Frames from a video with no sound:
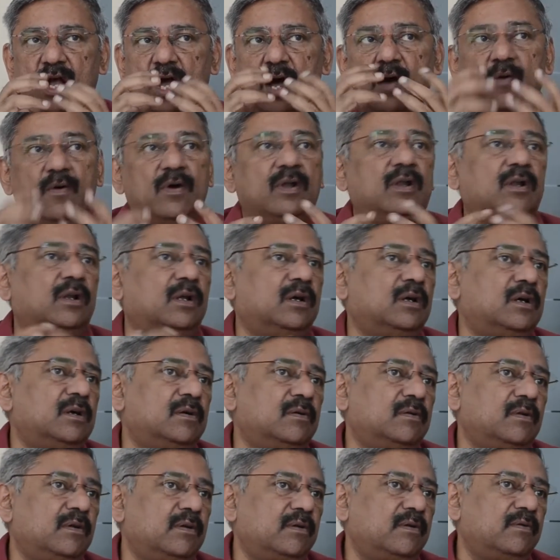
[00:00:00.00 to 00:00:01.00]

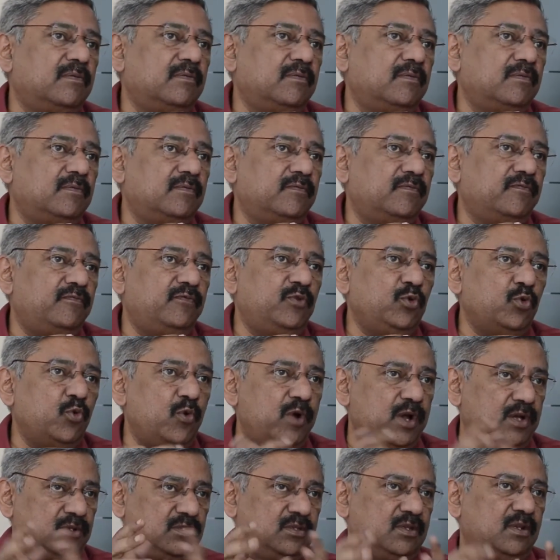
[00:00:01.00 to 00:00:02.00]
our
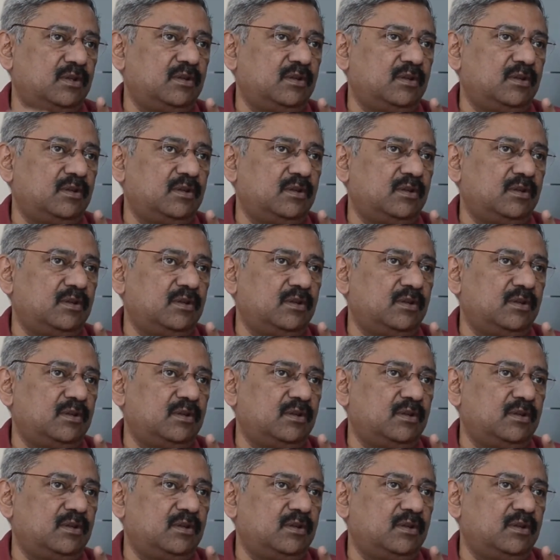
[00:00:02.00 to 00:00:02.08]
viewers